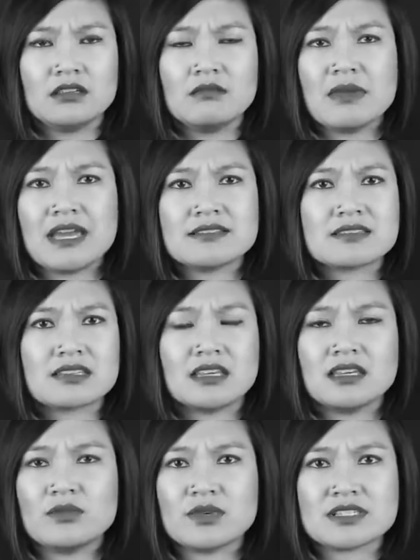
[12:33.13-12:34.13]
The man's
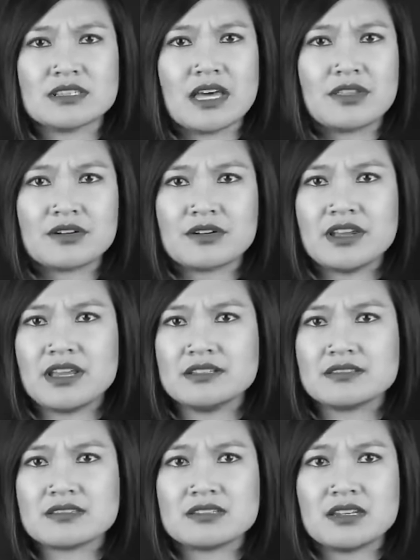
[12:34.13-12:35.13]
skin was leathery
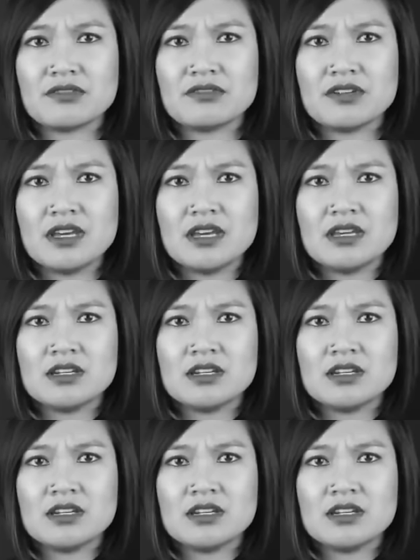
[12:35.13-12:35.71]
and stiff,